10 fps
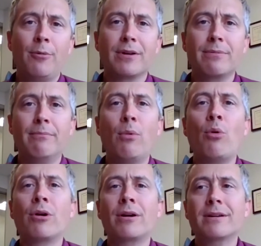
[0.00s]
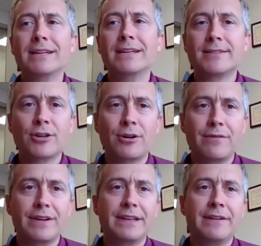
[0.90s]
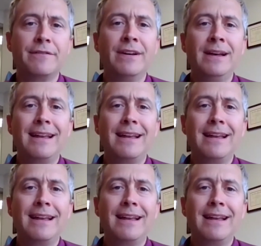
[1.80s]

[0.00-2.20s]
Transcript: with more conservative,